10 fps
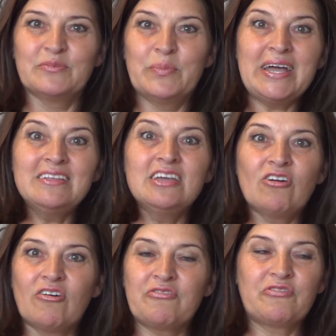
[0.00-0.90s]

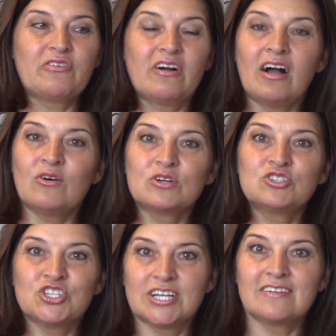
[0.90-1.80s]
Many of our
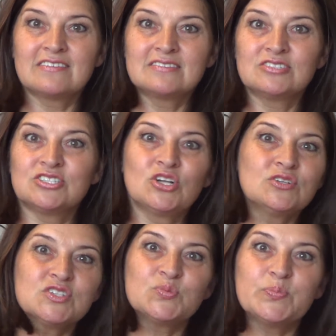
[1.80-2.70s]
children
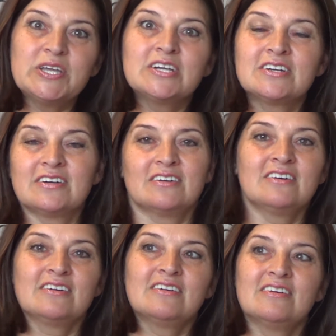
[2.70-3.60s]
don't speak
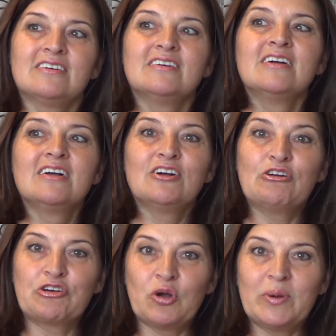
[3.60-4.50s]

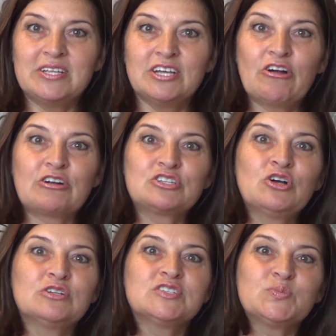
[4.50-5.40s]
Romani or
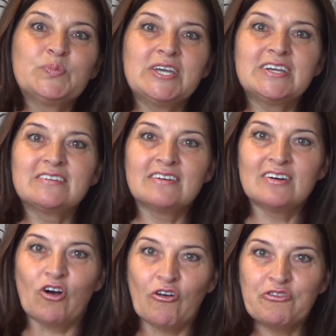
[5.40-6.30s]
don't speak
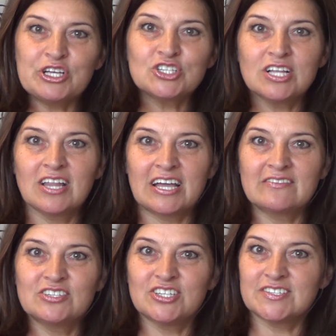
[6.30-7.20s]
official
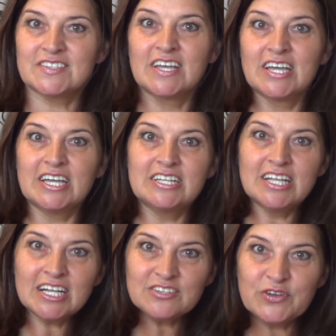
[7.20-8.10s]
languages. In
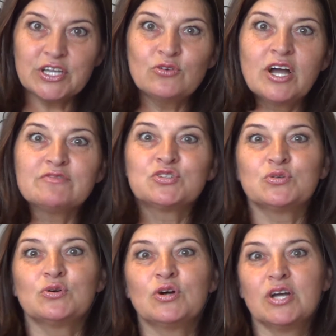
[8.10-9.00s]
that way you have
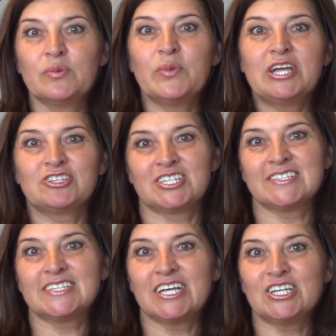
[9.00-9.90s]
to make
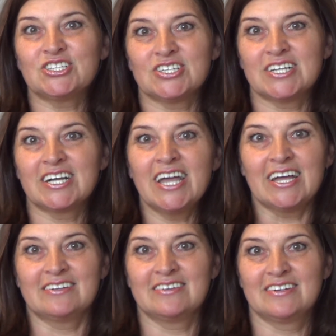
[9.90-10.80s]
translation
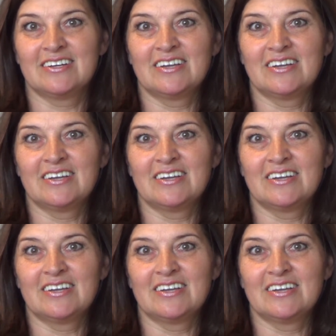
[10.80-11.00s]
again.